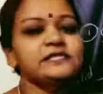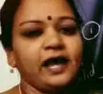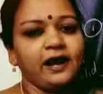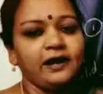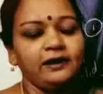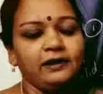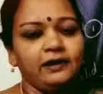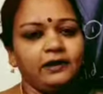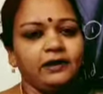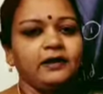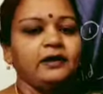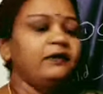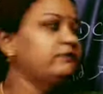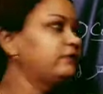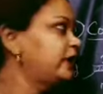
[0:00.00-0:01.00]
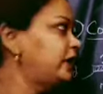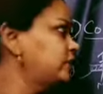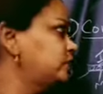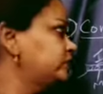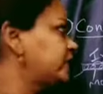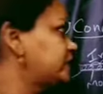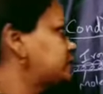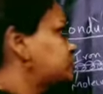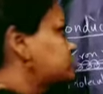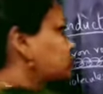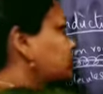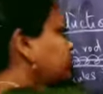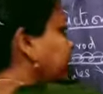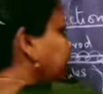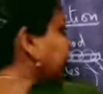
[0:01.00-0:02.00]
hand? Very good. That is
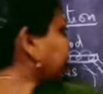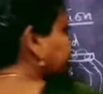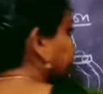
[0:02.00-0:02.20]
through the,